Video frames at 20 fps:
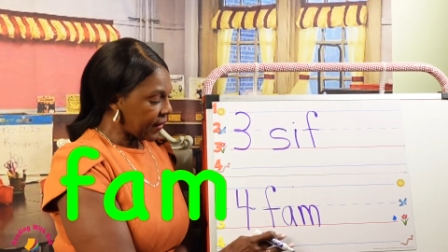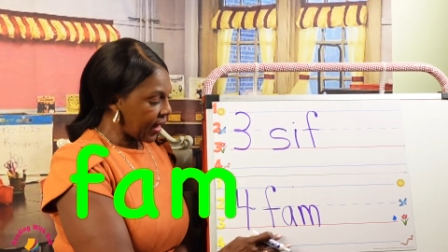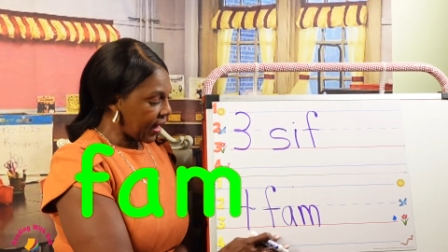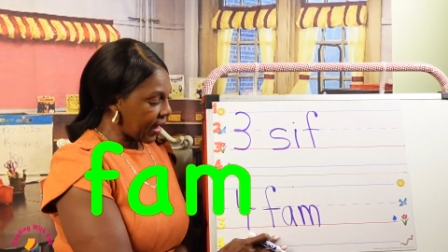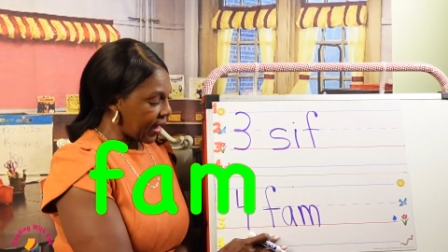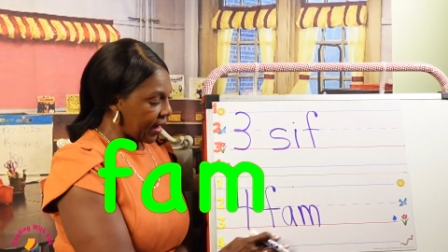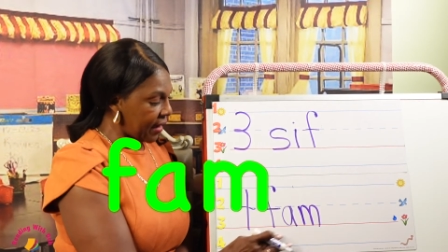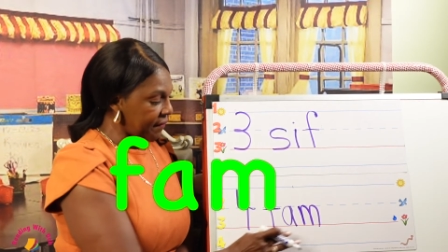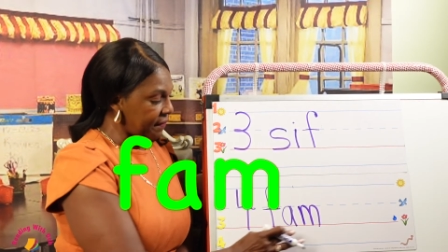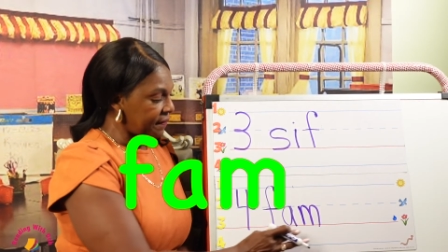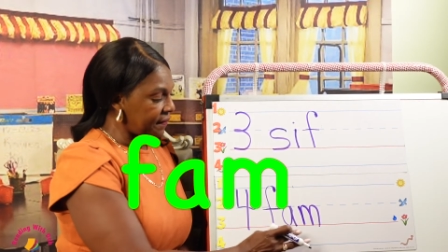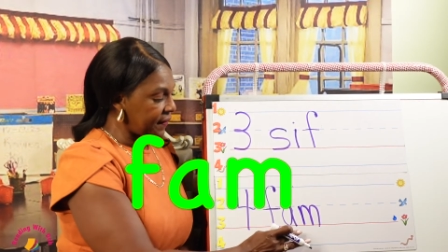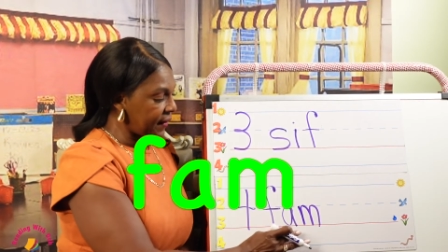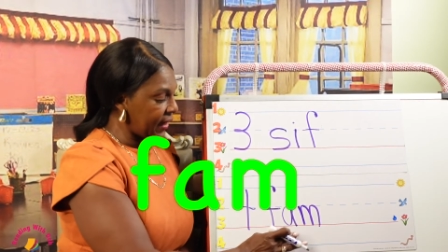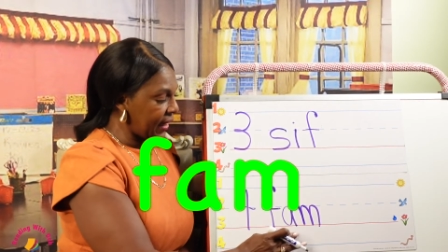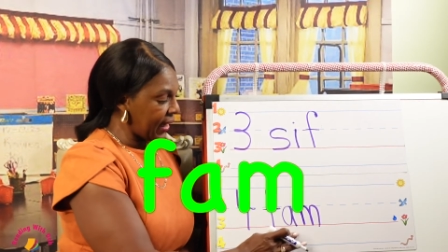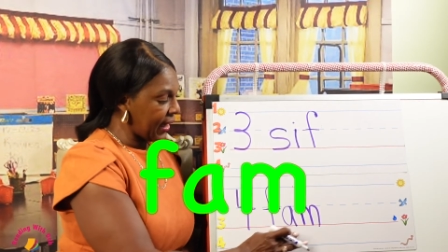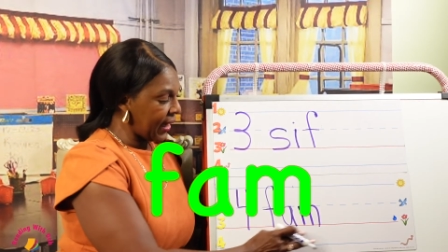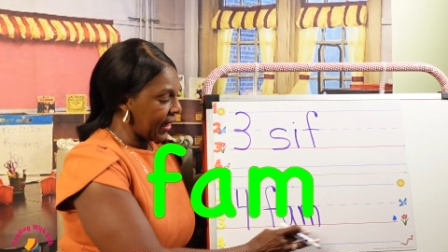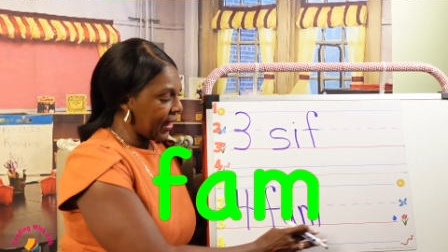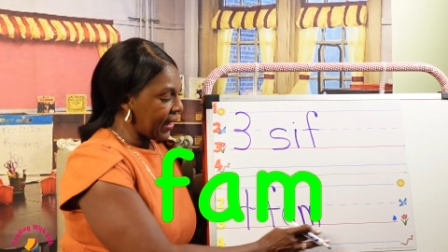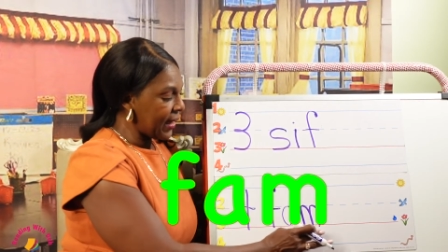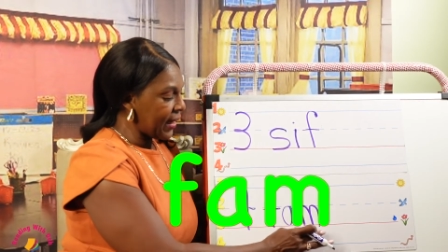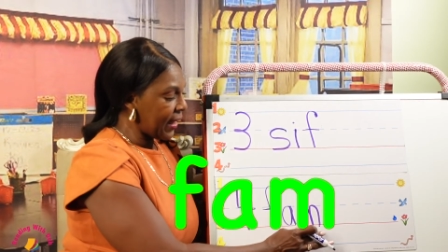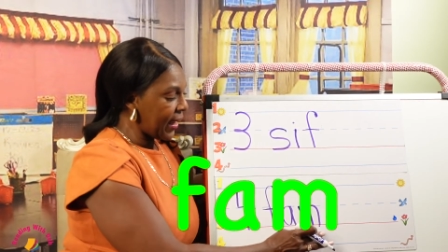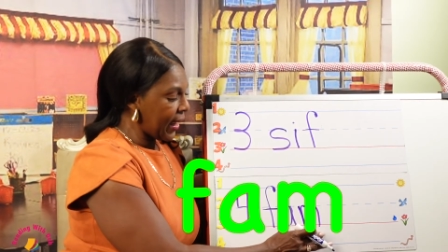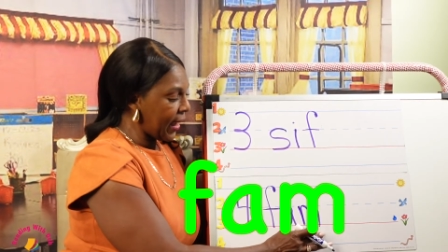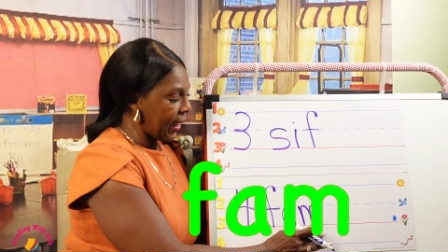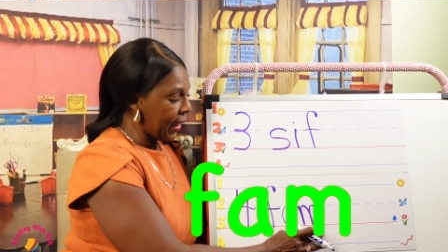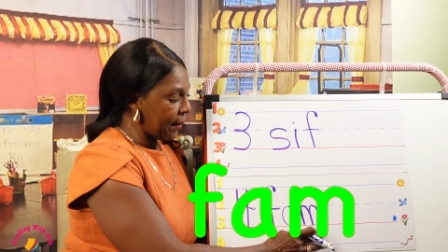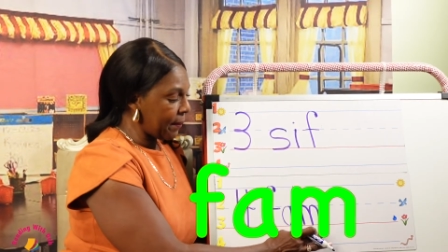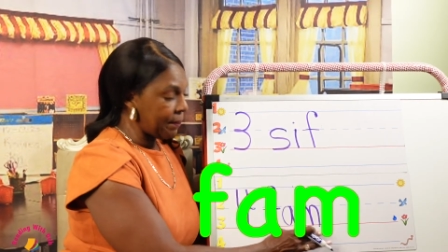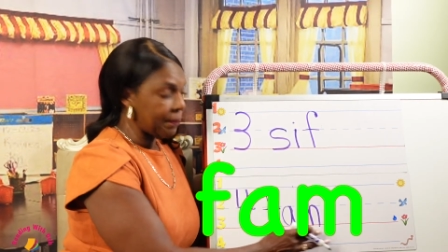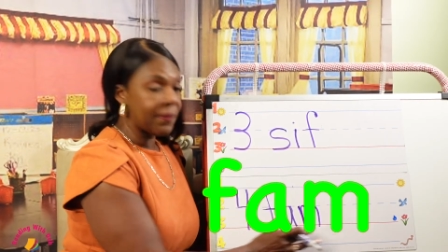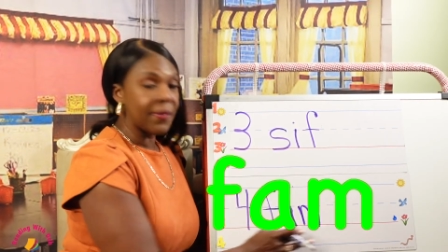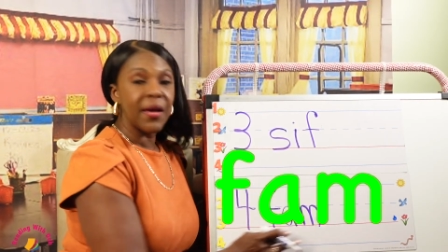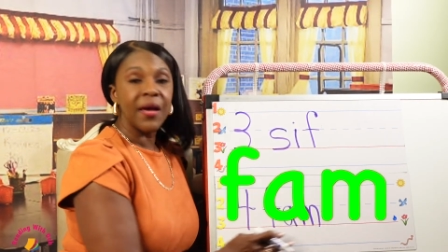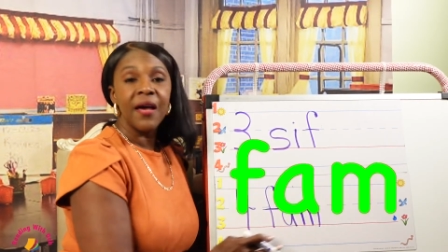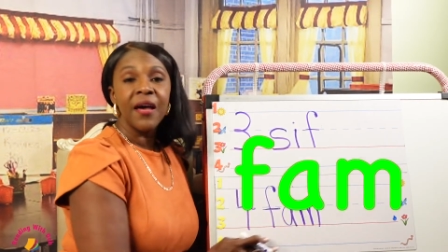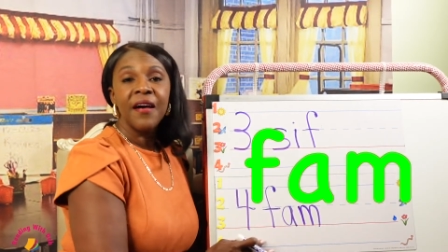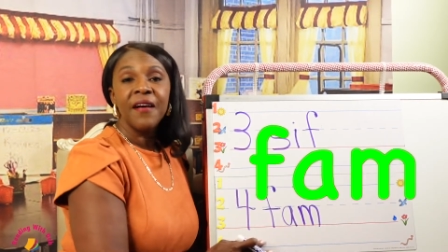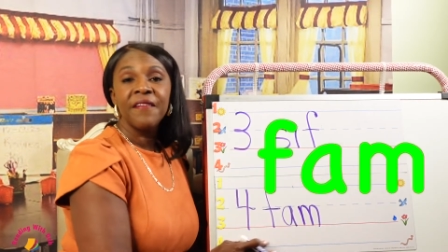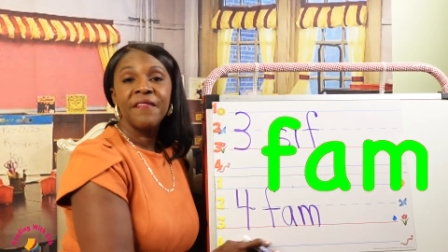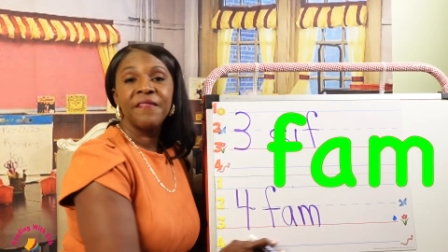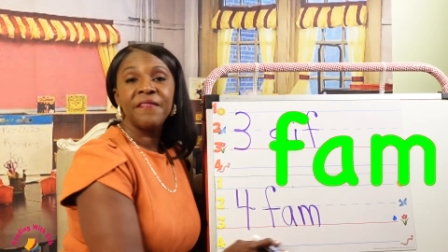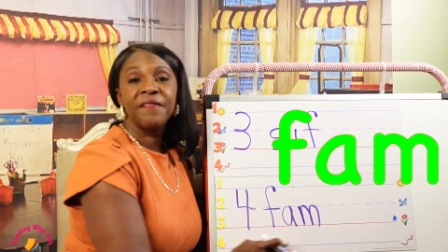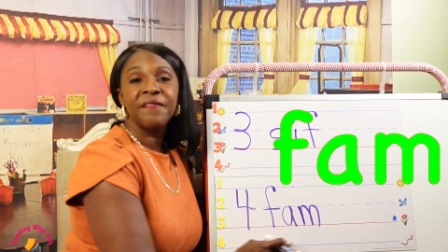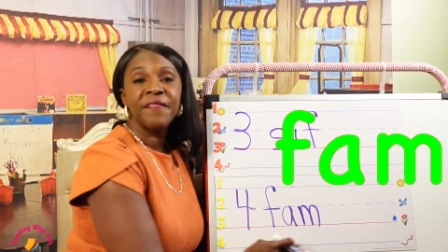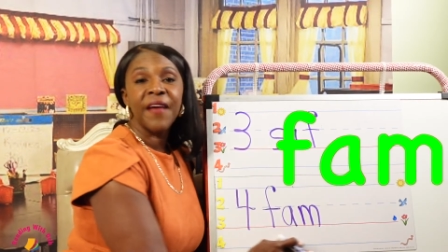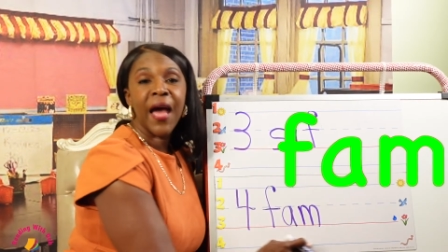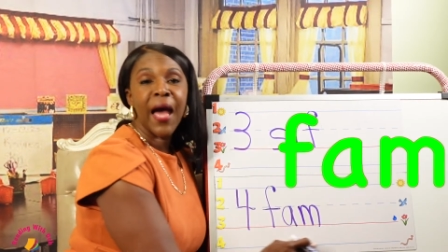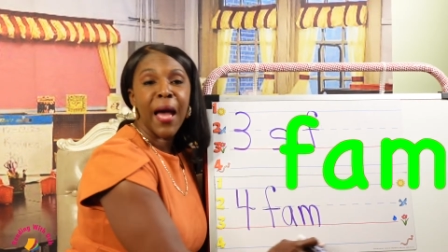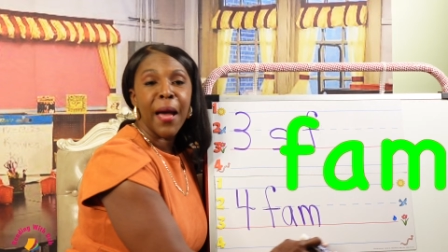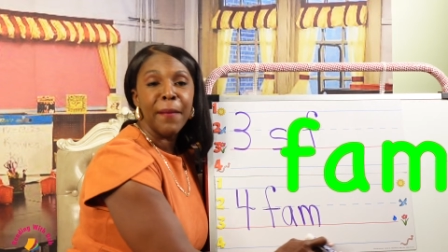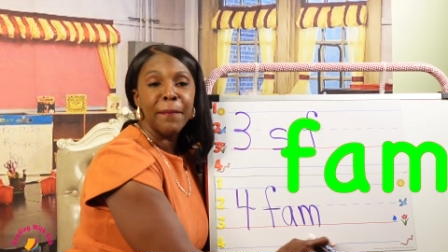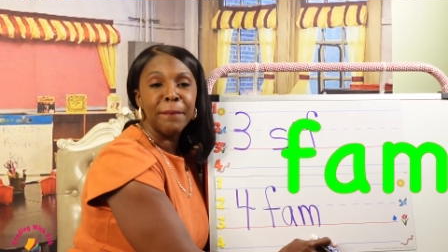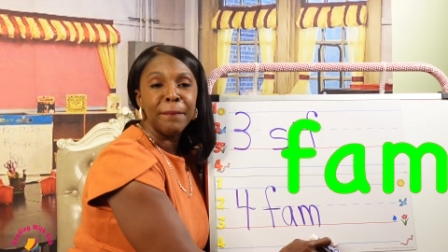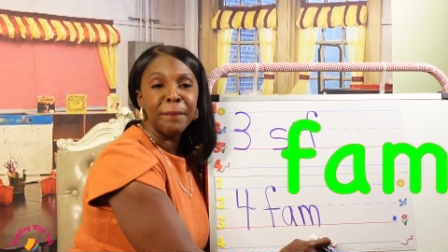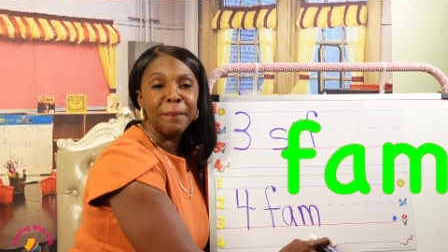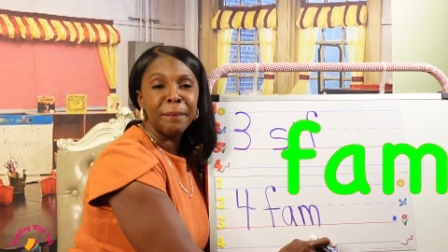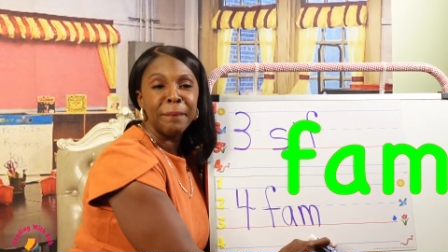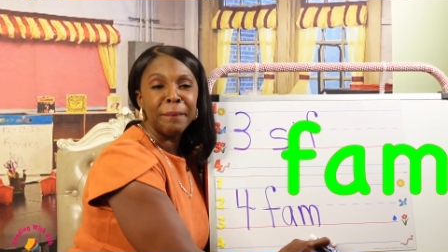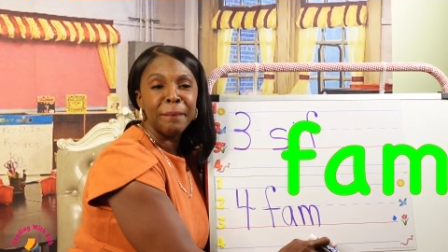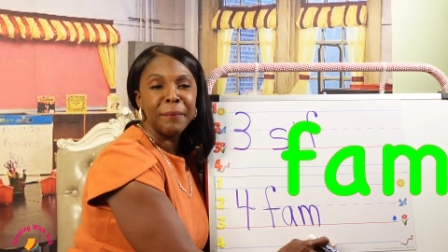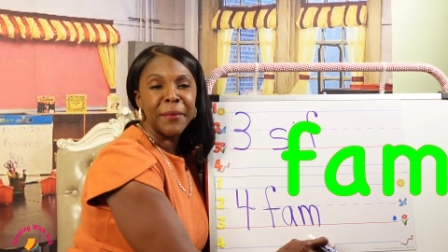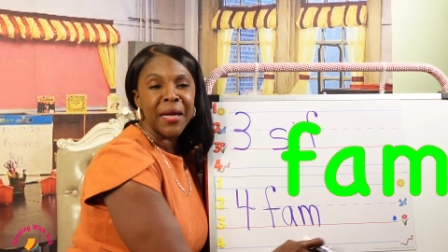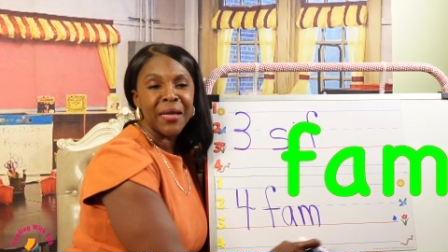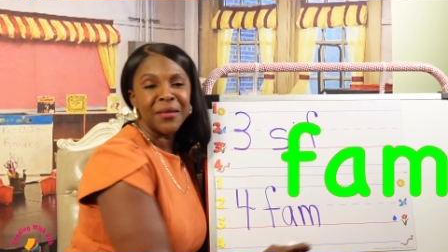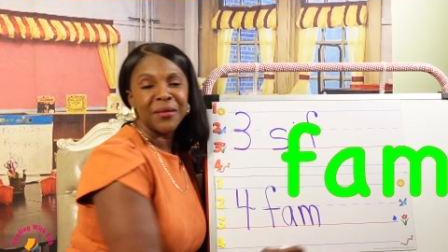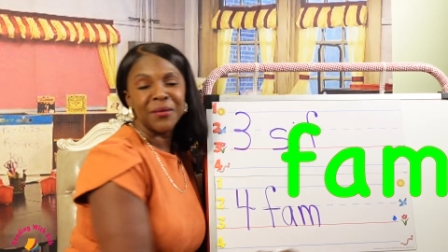F-A-M. Fam.